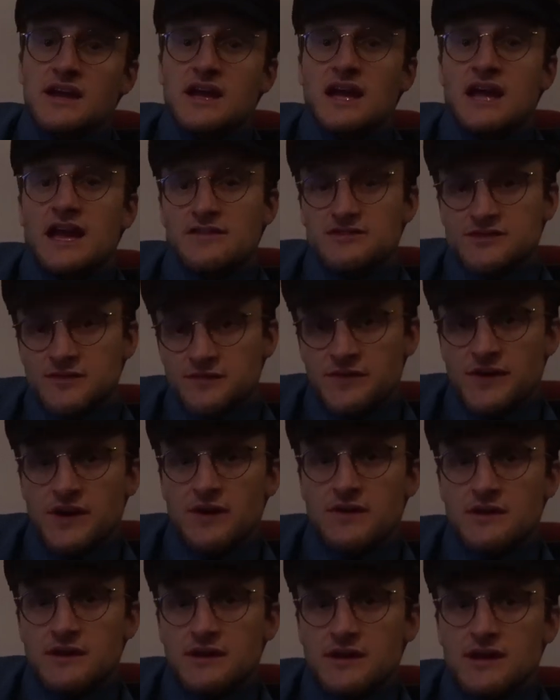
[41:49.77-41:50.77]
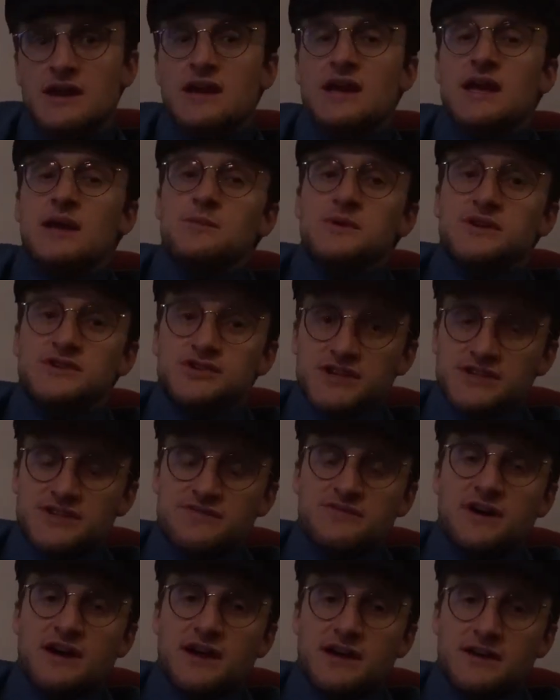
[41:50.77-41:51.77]
have some fun, and be just
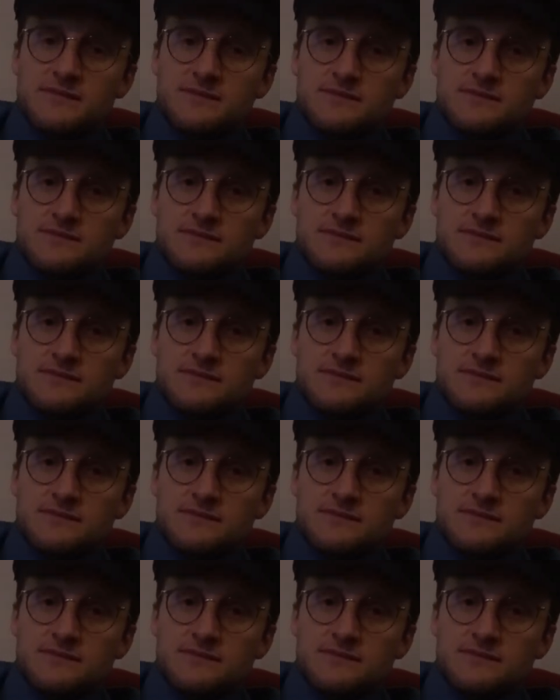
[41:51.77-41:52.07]
fine.